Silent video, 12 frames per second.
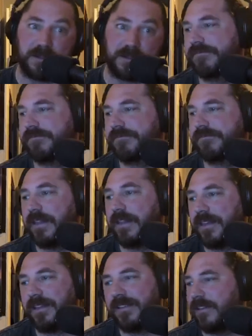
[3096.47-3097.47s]
And I
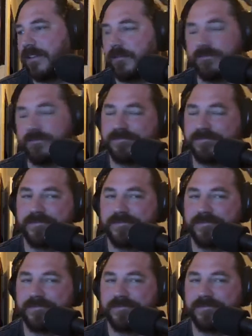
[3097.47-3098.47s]
think,
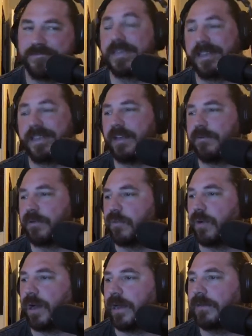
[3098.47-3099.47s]
that was
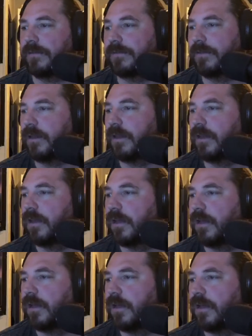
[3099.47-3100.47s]
why.
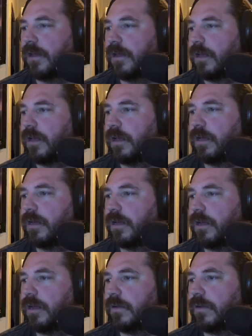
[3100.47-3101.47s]

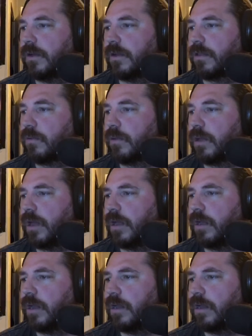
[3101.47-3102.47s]
What else? We
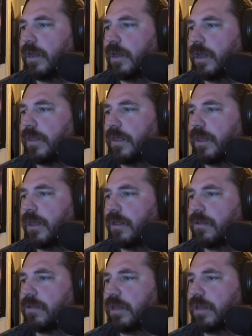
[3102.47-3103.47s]
got anything
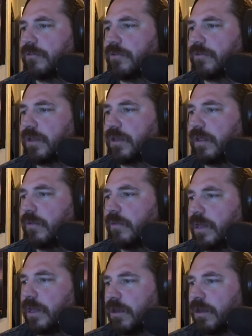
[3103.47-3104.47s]
else interesting that we
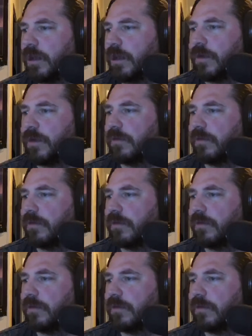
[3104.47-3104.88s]
can talk about?